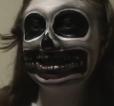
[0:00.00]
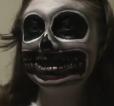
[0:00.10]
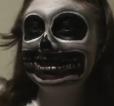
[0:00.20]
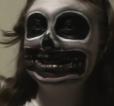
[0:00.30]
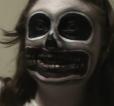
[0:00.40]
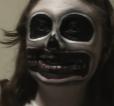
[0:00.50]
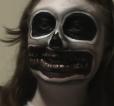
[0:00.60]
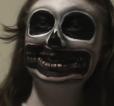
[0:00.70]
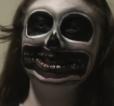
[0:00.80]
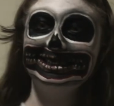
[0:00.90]
So
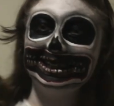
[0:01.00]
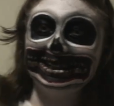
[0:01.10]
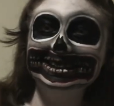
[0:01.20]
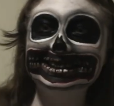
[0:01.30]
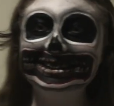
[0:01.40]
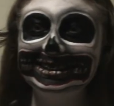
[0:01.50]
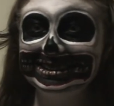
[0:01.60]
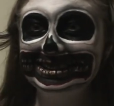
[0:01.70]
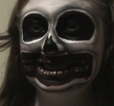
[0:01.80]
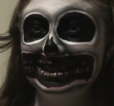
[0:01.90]
yeah,
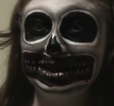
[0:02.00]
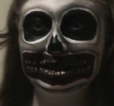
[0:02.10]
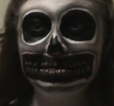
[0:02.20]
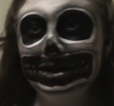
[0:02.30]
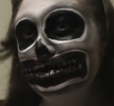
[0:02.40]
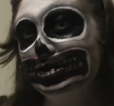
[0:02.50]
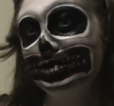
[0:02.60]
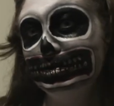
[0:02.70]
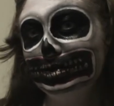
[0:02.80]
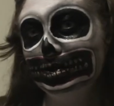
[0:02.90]
I might do a
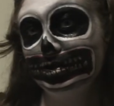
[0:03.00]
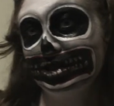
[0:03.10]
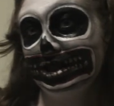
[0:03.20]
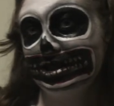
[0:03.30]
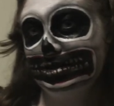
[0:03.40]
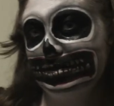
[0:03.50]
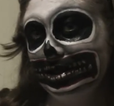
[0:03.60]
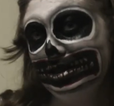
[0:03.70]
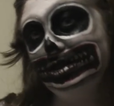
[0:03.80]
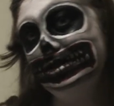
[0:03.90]
room tour in the next
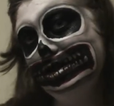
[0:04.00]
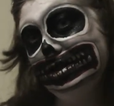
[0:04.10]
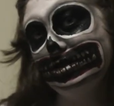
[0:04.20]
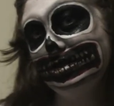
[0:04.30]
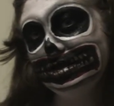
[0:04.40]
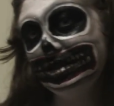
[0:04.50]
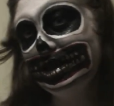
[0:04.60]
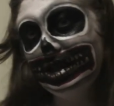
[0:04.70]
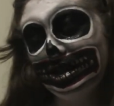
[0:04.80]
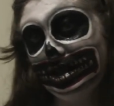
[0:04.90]
one, who knows.
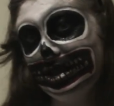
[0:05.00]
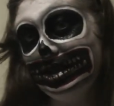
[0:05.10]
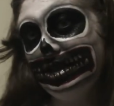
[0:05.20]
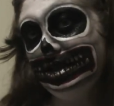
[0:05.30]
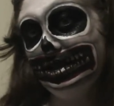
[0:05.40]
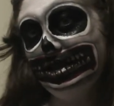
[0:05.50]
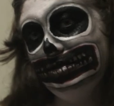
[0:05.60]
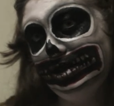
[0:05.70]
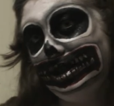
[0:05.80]
Leave a